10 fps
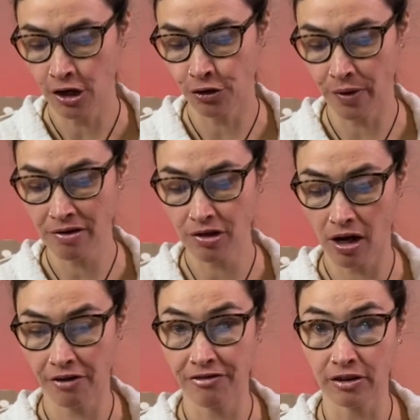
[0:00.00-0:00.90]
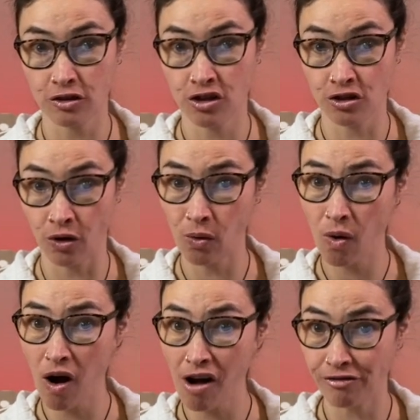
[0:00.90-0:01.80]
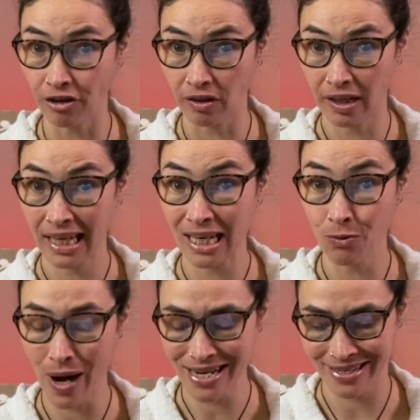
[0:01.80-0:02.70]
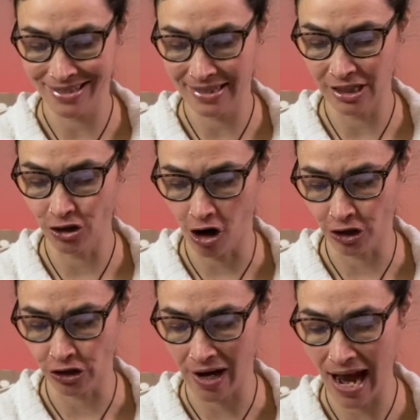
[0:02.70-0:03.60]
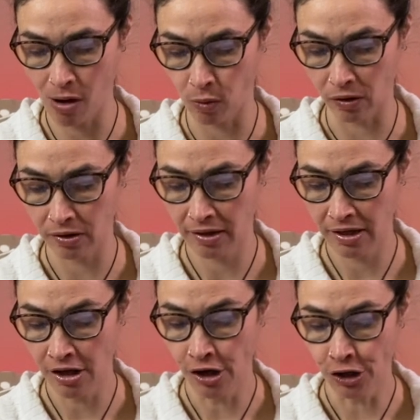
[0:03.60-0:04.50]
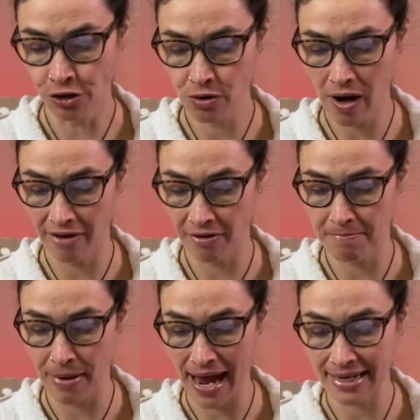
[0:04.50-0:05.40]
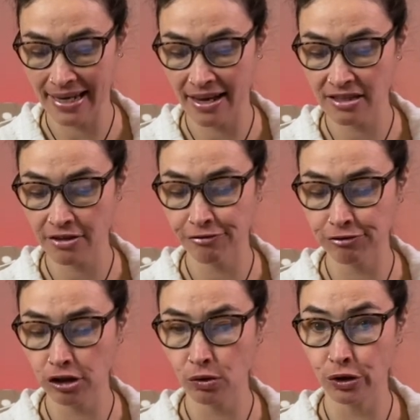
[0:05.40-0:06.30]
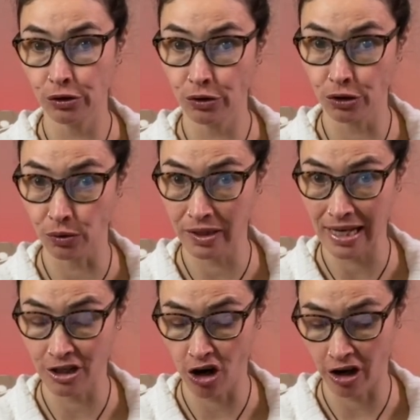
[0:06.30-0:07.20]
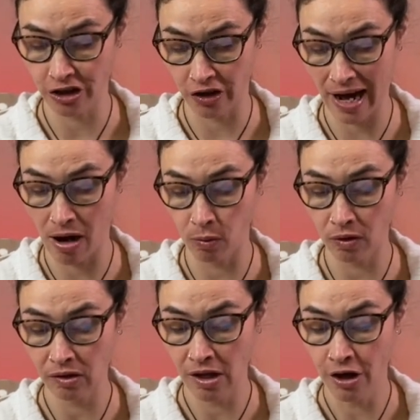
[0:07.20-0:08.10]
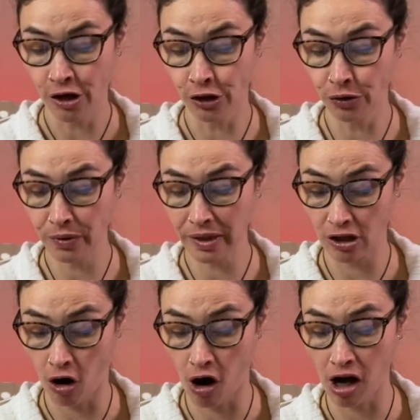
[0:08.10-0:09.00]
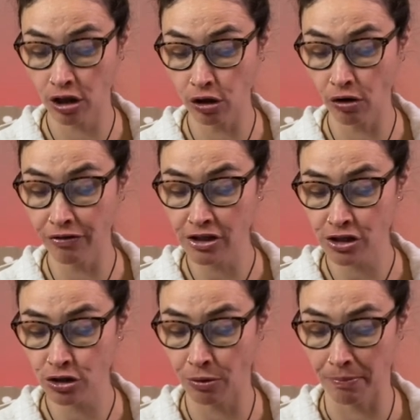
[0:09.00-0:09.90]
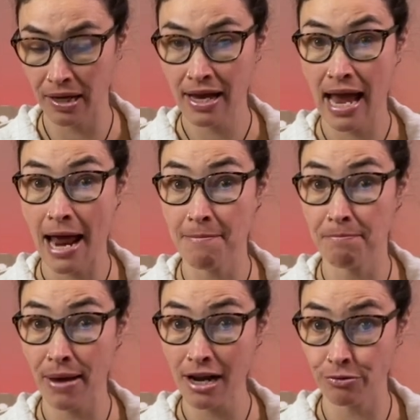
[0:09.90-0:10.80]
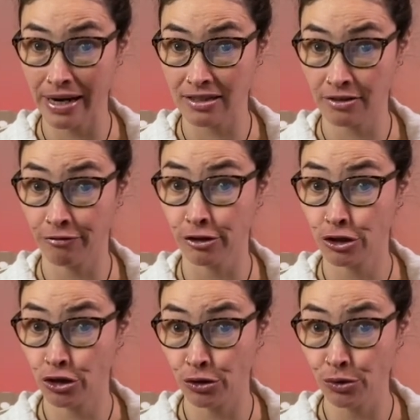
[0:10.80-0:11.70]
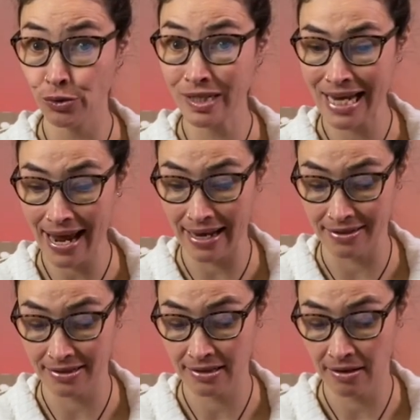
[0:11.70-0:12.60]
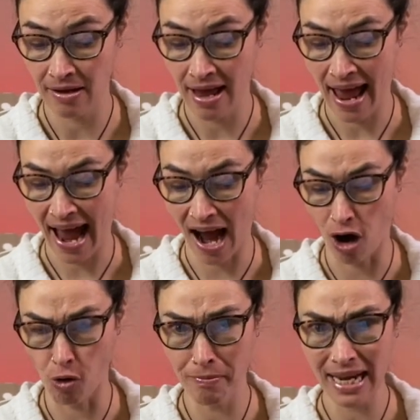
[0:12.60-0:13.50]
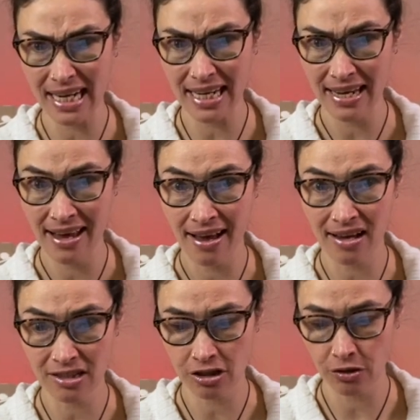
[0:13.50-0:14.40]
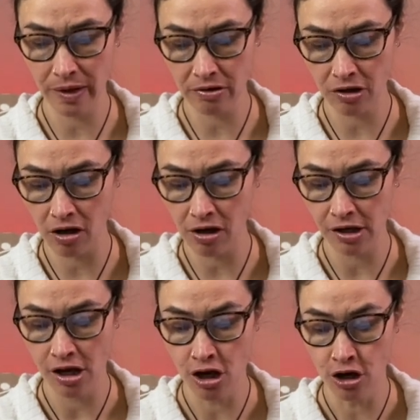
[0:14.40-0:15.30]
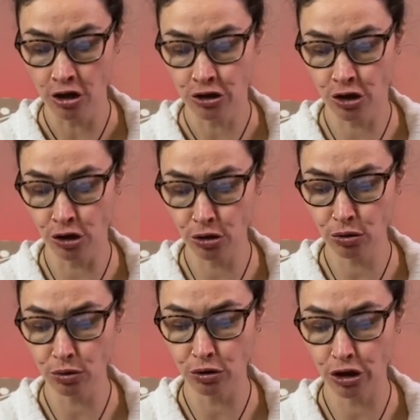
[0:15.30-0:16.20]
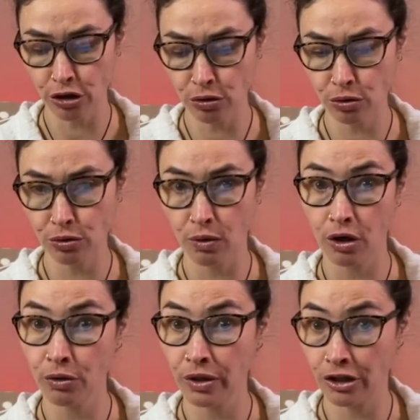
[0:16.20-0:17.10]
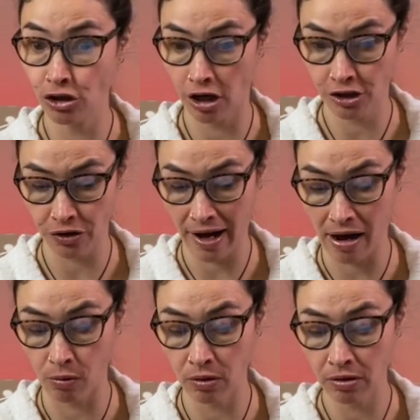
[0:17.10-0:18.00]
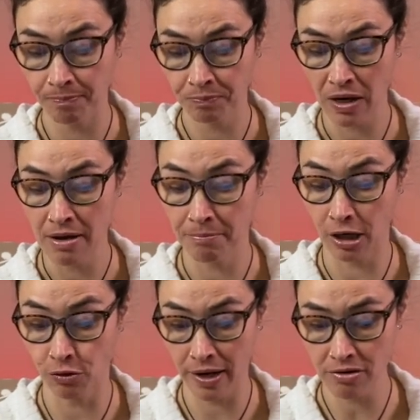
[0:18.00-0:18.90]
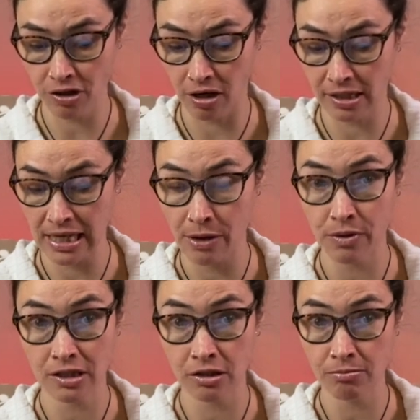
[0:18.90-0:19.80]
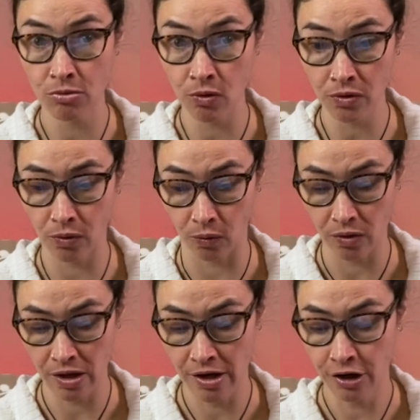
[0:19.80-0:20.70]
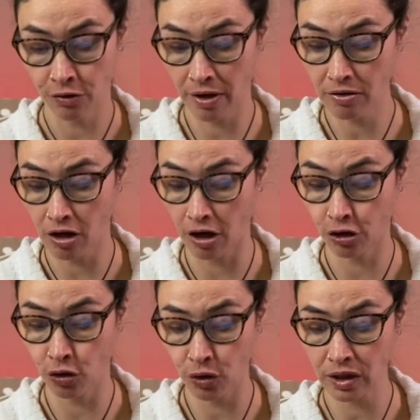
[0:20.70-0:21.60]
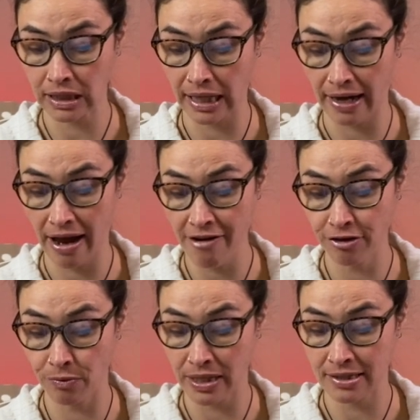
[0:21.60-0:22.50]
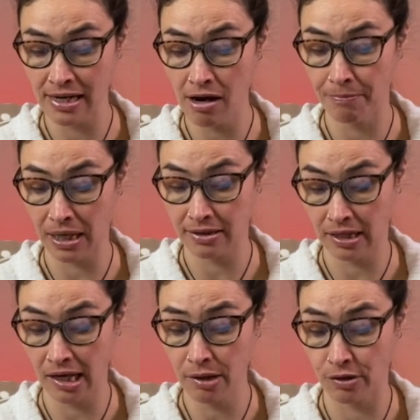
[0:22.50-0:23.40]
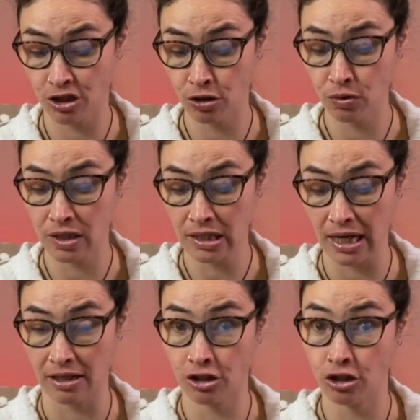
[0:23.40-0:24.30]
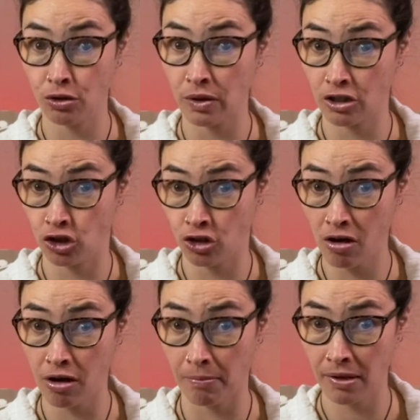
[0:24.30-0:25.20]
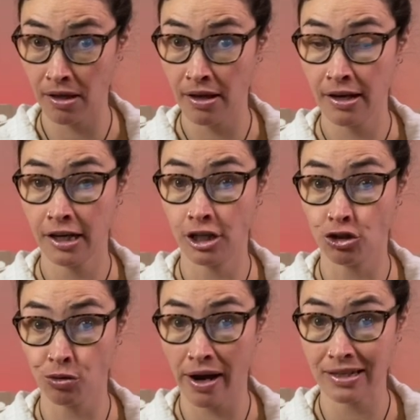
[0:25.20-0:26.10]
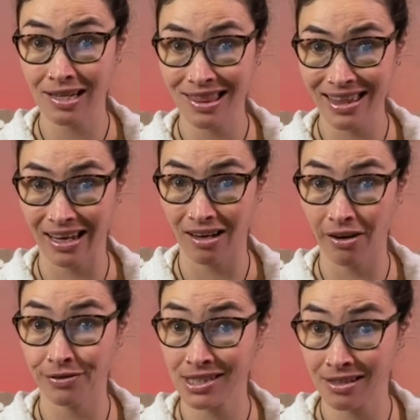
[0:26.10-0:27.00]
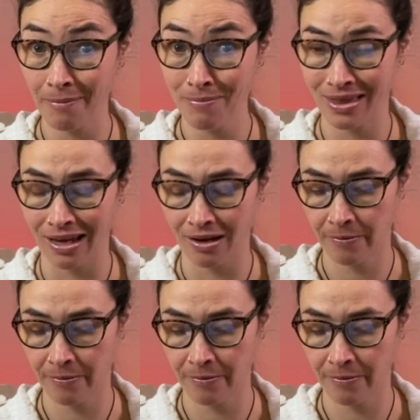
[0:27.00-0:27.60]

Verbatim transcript: Groundhog felt so awful, he went to see Dr. Owl. You have a bad case of flu, you do, said Dr. Owl. You hot clover soup and bed rest for two days. How many? asked Groundhog. Two, two, hooted Dr. Owl. But Groundhog Day was tomorrow. Groundhog couldn't let everyone down because he was too sick to do his job. He tried to think of something.